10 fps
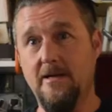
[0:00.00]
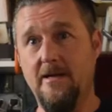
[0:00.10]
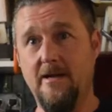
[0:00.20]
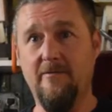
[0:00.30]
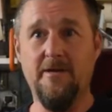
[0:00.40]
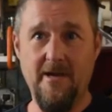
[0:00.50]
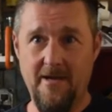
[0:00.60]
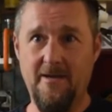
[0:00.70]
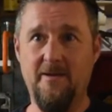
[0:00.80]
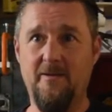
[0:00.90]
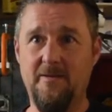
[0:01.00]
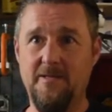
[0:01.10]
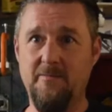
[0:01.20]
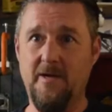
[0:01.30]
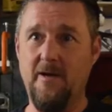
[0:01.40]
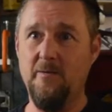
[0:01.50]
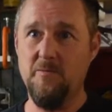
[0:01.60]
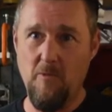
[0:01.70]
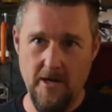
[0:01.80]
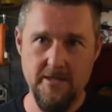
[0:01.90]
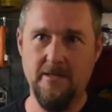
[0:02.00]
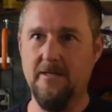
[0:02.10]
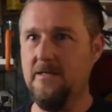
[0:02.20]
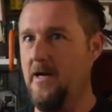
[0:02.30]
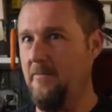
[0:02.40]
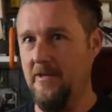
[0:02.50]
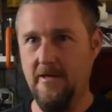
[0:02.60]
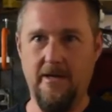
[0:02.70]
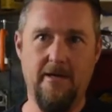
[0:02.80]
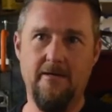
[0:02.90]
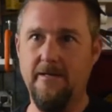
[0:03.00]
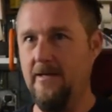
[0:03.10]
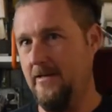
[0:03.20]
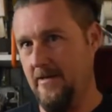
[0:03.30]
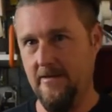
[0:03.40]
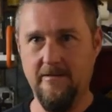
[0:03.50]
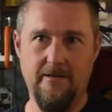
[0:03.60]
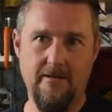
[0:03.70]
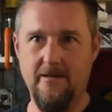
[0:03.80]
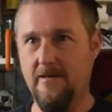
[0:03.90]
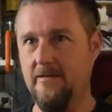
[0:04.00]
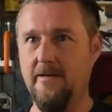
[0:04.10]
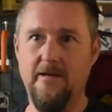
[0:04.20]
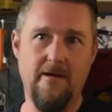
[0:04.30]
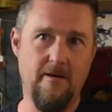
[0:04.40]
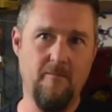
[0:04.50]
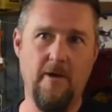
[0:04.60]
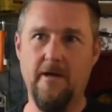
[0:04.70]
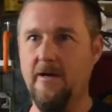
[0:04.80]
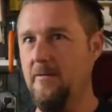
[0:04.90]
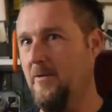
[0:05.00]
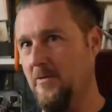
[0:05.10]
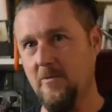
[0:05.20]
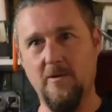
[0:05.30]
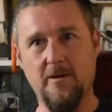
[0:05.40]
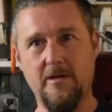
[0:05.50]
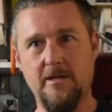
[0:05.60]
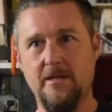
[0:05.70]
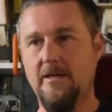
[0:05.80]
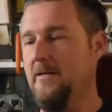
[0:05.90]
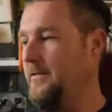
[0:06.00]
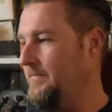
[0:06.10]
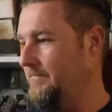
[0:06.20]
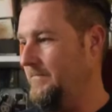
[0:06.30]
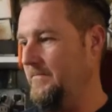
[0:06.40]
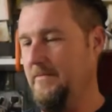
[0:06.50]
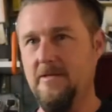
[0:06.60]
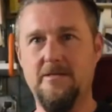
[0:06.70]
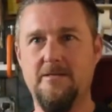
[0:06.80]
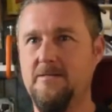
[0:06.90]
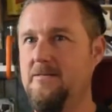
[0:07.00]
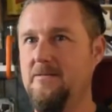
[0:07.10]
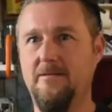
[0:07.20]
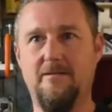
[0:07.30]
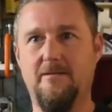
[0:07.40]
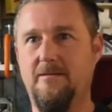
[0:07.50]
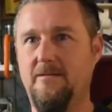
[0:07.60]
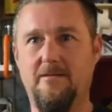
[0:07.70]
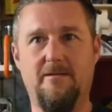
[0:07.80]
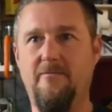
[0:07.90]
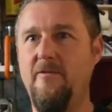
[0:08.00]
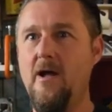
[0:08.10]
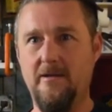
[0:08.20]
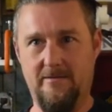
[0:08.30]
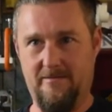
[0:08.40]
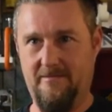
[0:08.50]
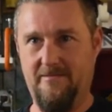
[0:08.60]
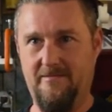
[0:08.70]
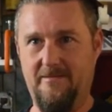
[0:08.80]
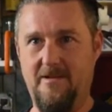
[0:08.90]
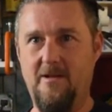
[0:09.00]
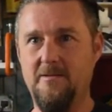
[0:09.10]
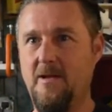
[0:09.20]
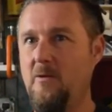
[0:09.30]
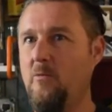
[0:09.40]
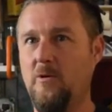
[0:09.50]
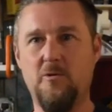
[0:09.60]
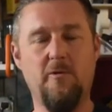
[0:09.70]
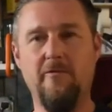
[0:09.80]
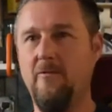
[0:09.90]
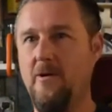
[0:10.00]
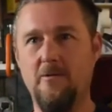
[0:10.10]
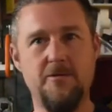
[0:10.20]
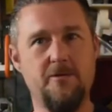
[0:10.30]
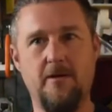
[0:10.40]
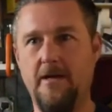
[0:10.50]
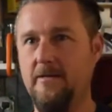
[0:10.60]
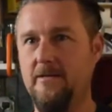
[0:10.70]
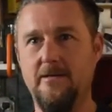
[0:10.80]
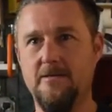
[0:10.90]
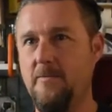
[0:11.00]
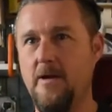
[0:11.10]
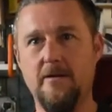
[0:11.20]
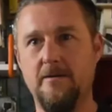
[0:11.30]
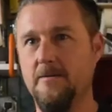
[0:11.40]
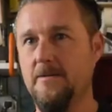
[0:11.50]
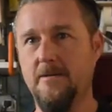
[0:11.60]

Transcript: and every day it seemed like I was pressing the time in the day to get done, get done, get up, wake up, go to work. This is fun. I'll, I'll work 24 hours straight. It doesn't matter.